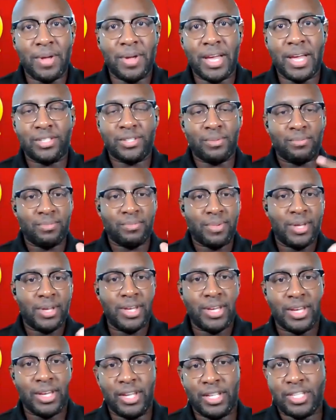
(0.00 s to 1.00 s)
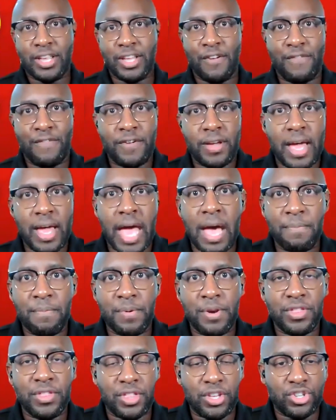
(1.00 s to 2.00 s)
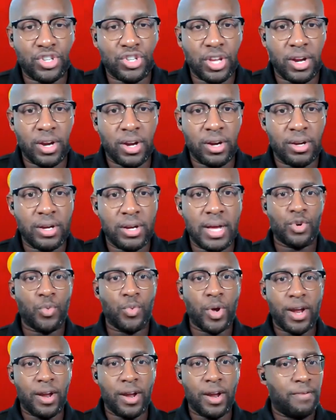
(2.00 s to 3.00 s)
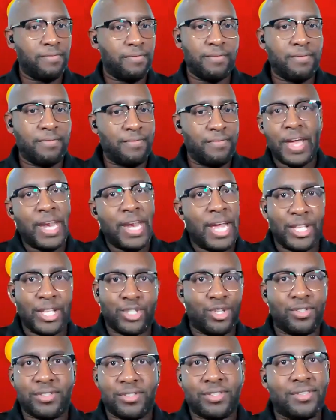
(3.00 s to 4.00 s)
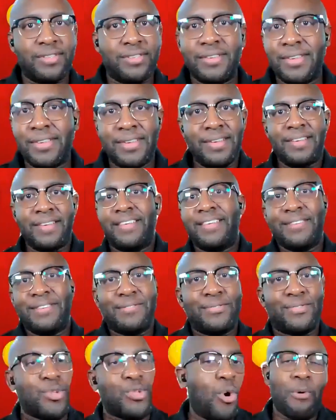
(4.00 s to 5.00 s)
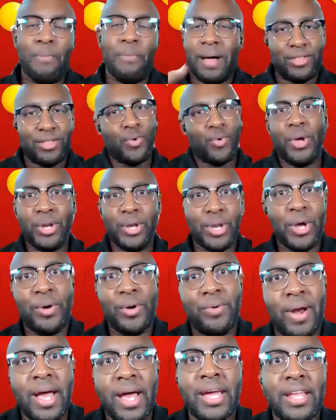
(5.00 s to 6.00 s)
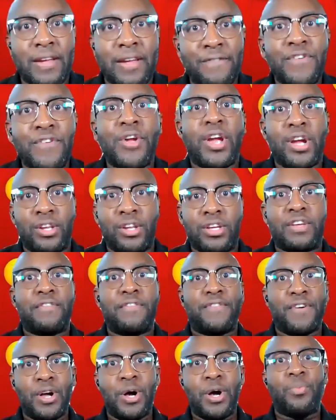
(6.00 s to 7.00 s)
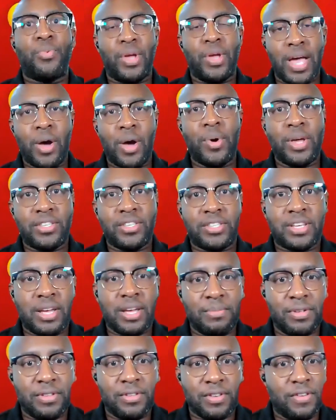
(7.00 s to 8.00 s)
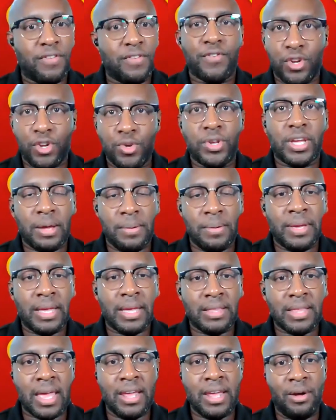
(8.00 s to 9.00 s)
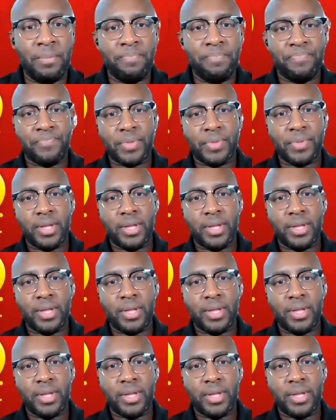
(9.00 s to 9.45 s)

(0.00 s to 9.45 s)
We got some good stuff happening this year to where finances throw them out the window, right? If you're here looking for help, we got ways to come for you to come and get that help.